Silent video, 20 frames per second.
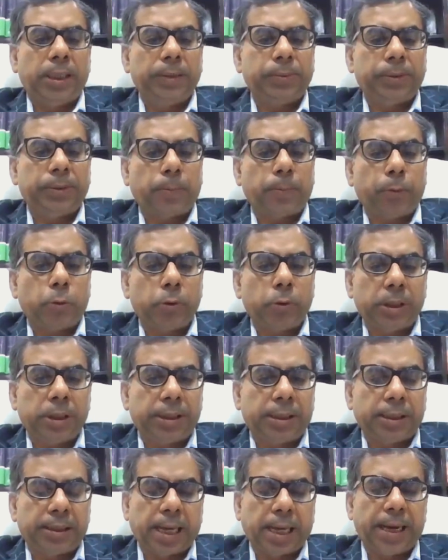But if suppose
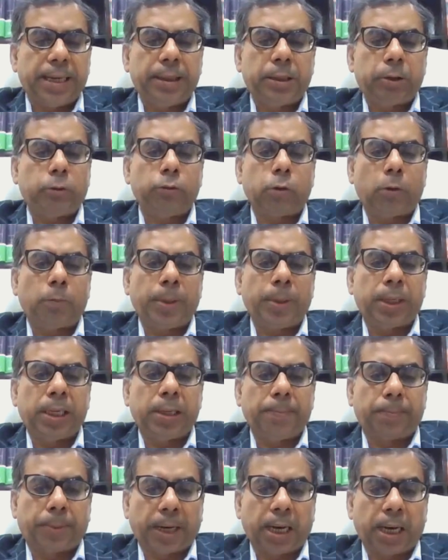he decides to
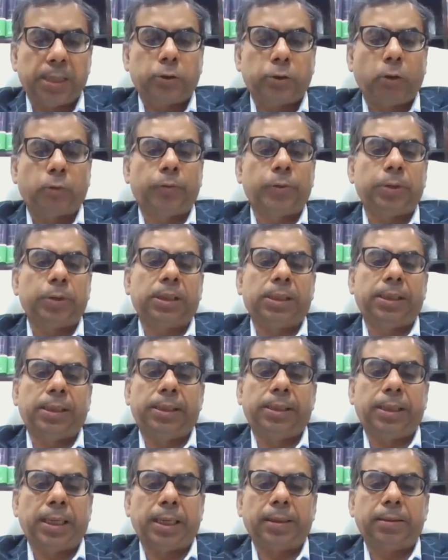open a branch office in
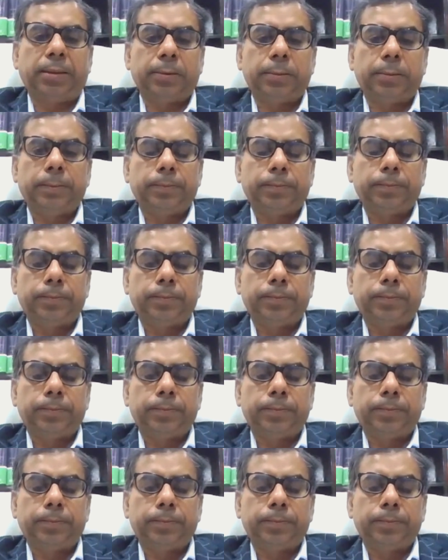India